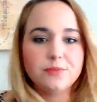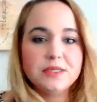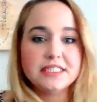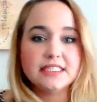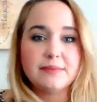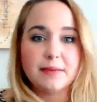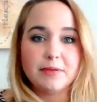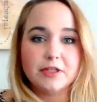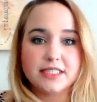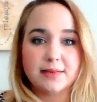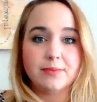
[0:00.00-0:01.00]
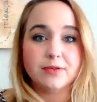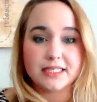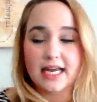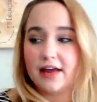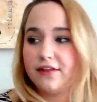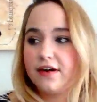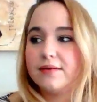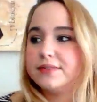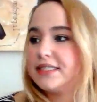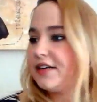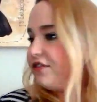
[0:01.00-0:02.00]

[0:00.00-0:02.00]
pieces of paper stapled together. I was going to